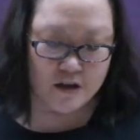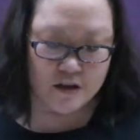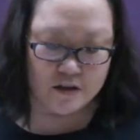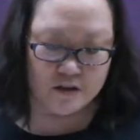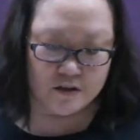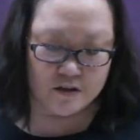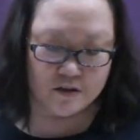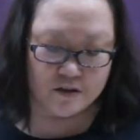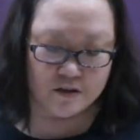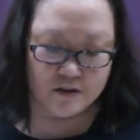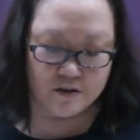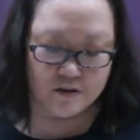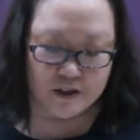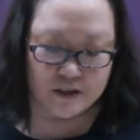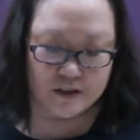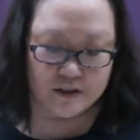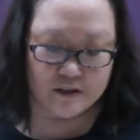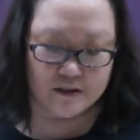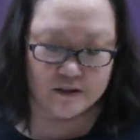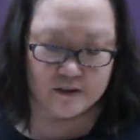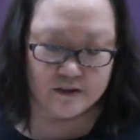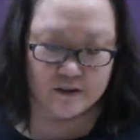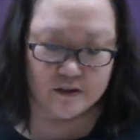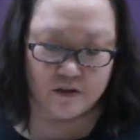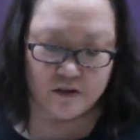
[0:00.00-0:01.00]
Her
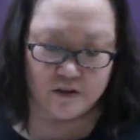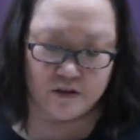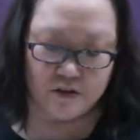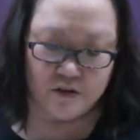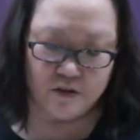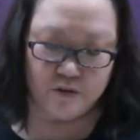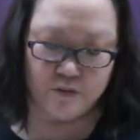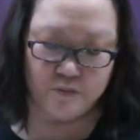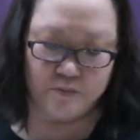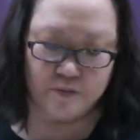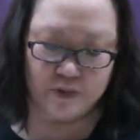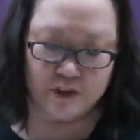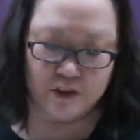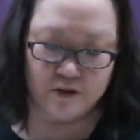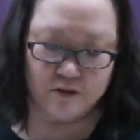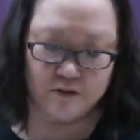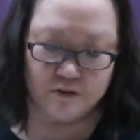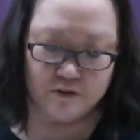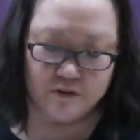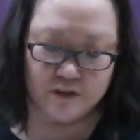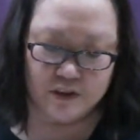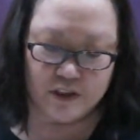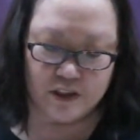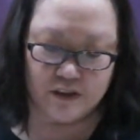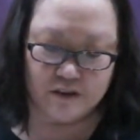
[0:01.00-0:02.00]
dress skirt
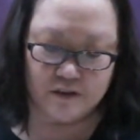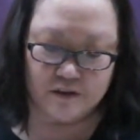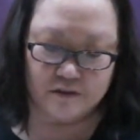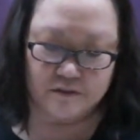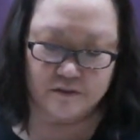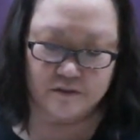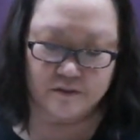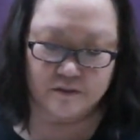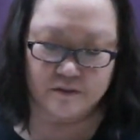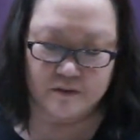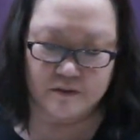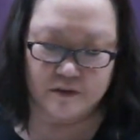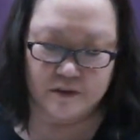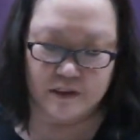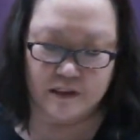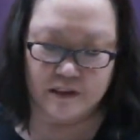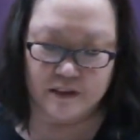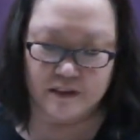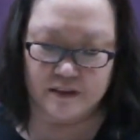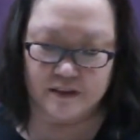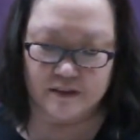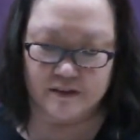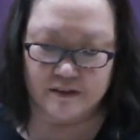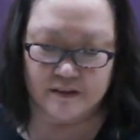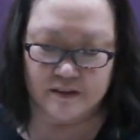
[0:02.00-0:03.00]
ballooned out
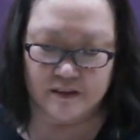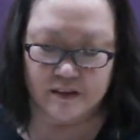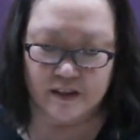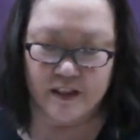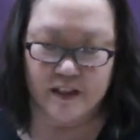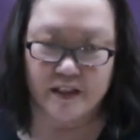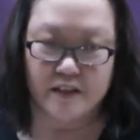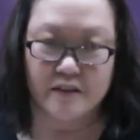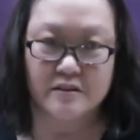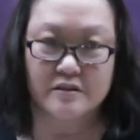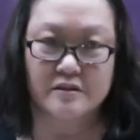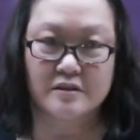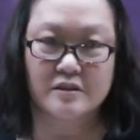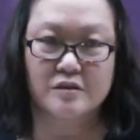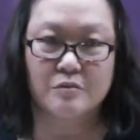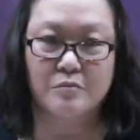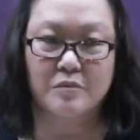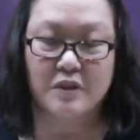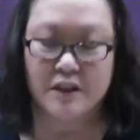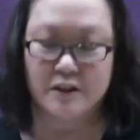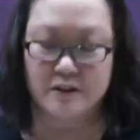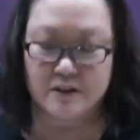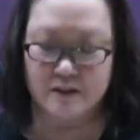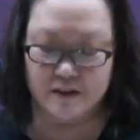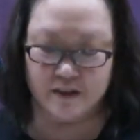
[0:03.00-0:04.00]
in its layers
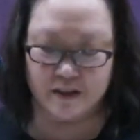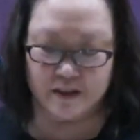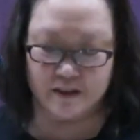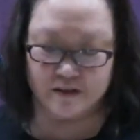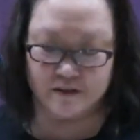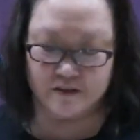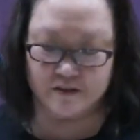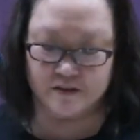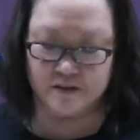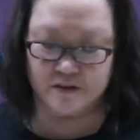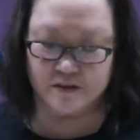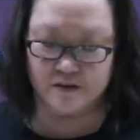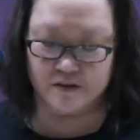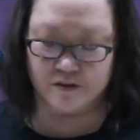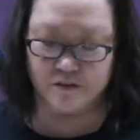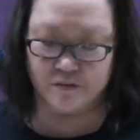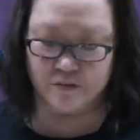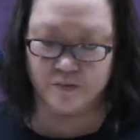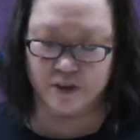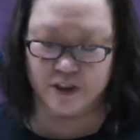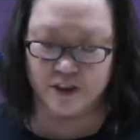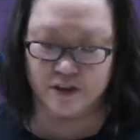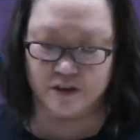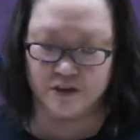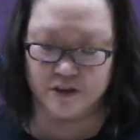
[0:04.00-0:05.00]
upon layers of
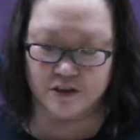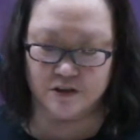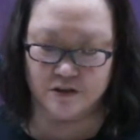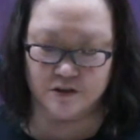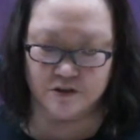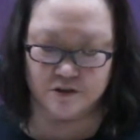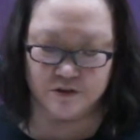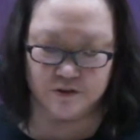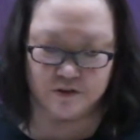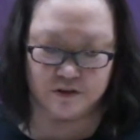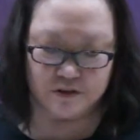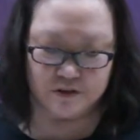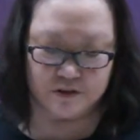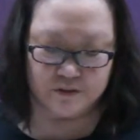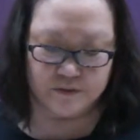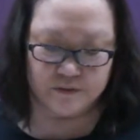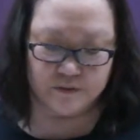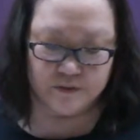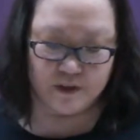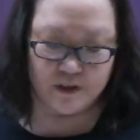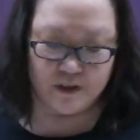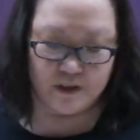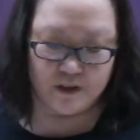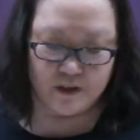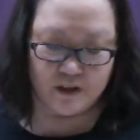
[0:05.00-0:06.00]
peach tulle
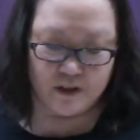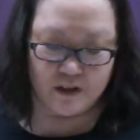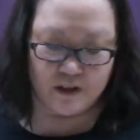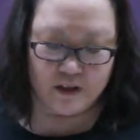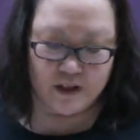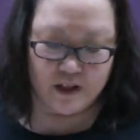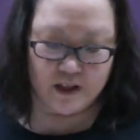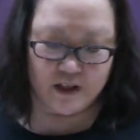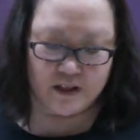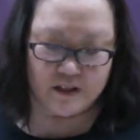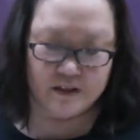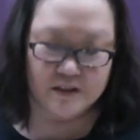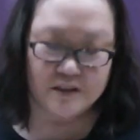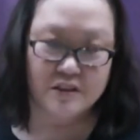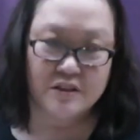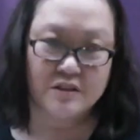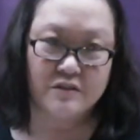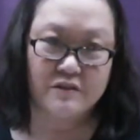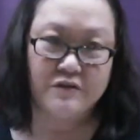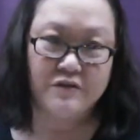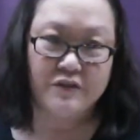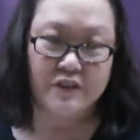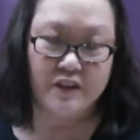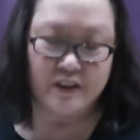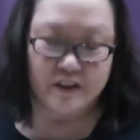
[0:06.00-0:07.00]
and
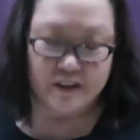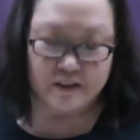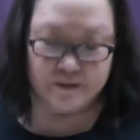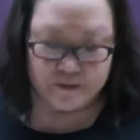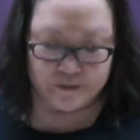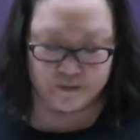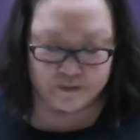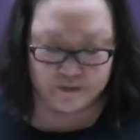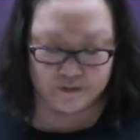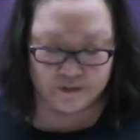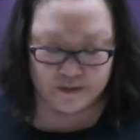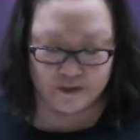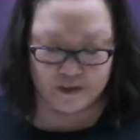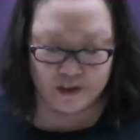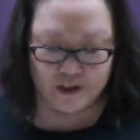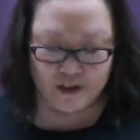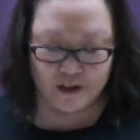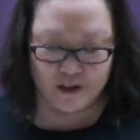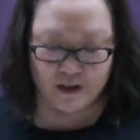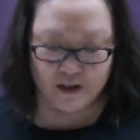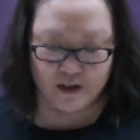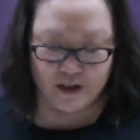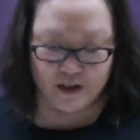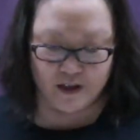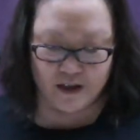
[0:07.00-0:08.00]
chiffon,
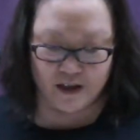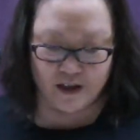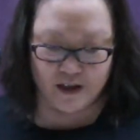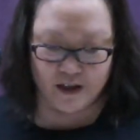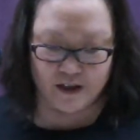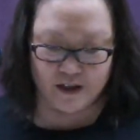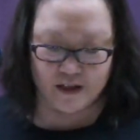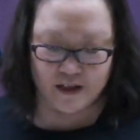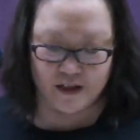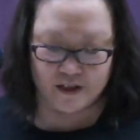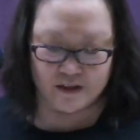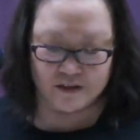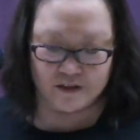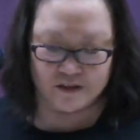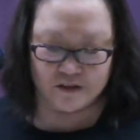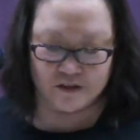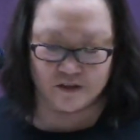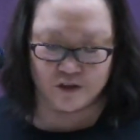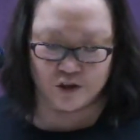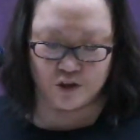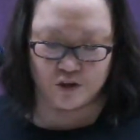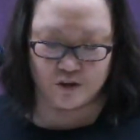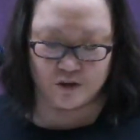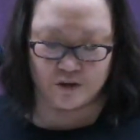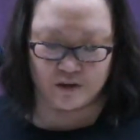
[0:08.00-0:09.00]
and he had
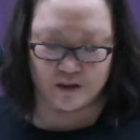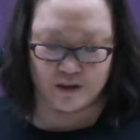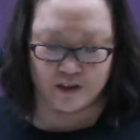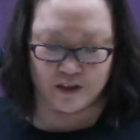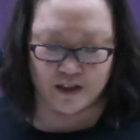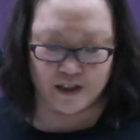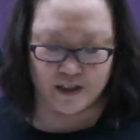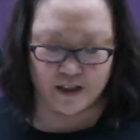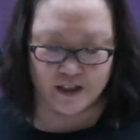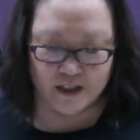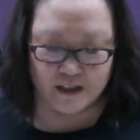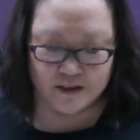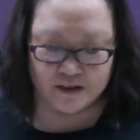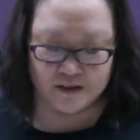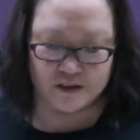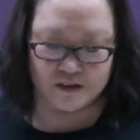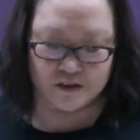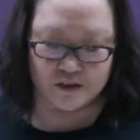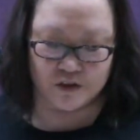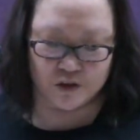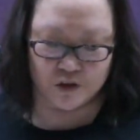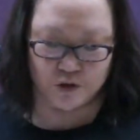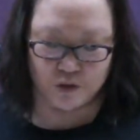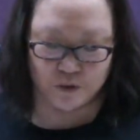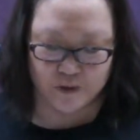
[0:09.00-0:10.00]
to
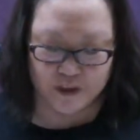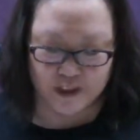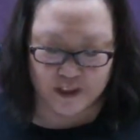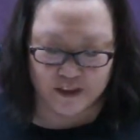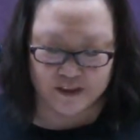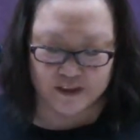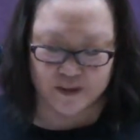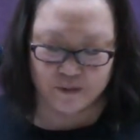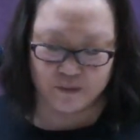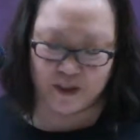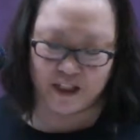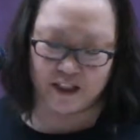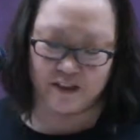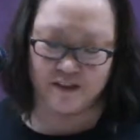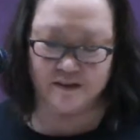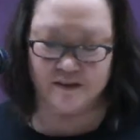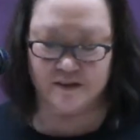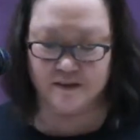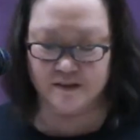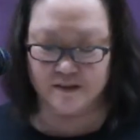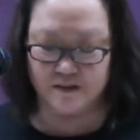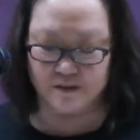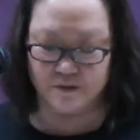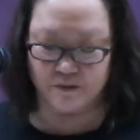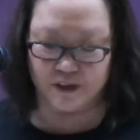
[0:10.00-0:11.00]
squeeze past
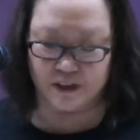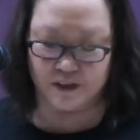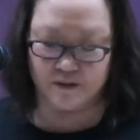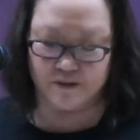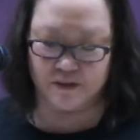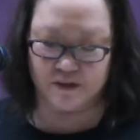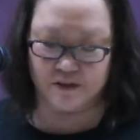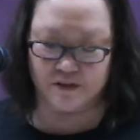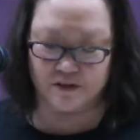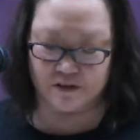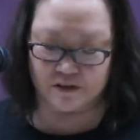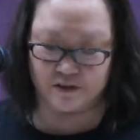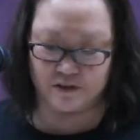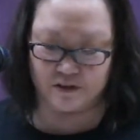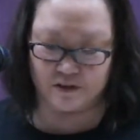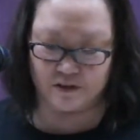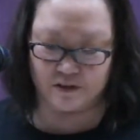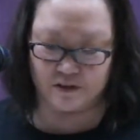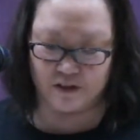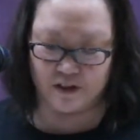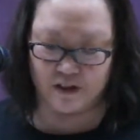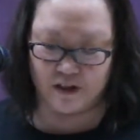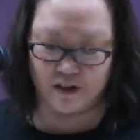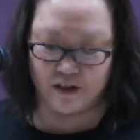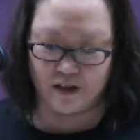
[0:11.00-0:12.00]
his wife's skirt
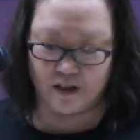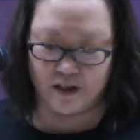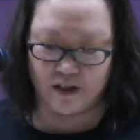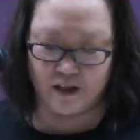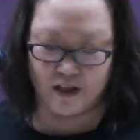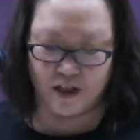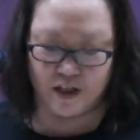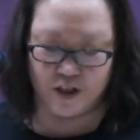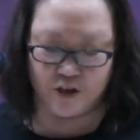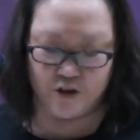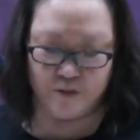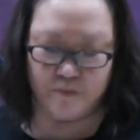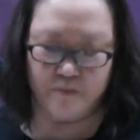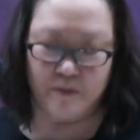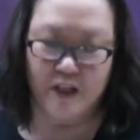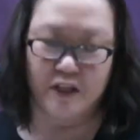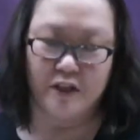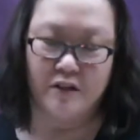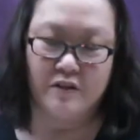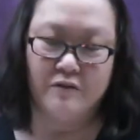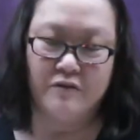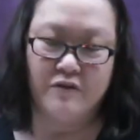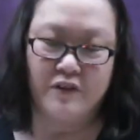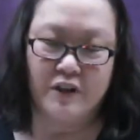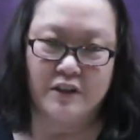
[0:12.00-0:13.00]
and her
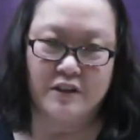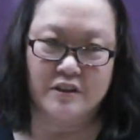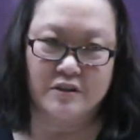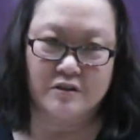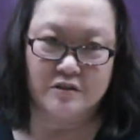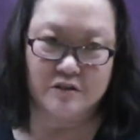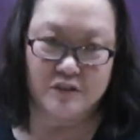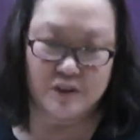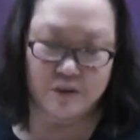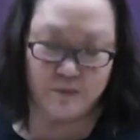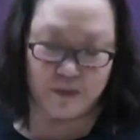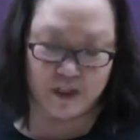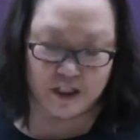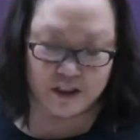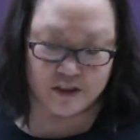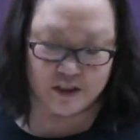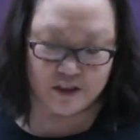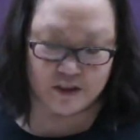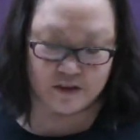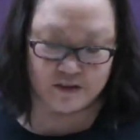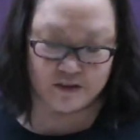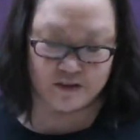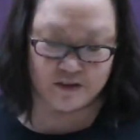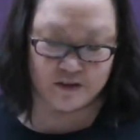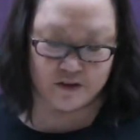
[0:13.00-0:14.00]
maid of honor's
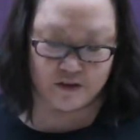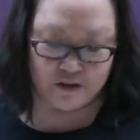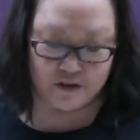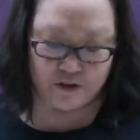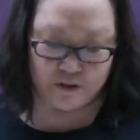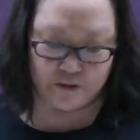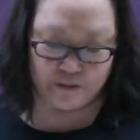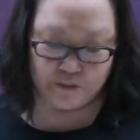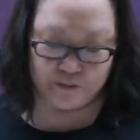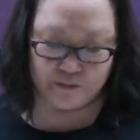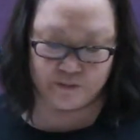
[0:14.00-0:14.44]
matching skirt.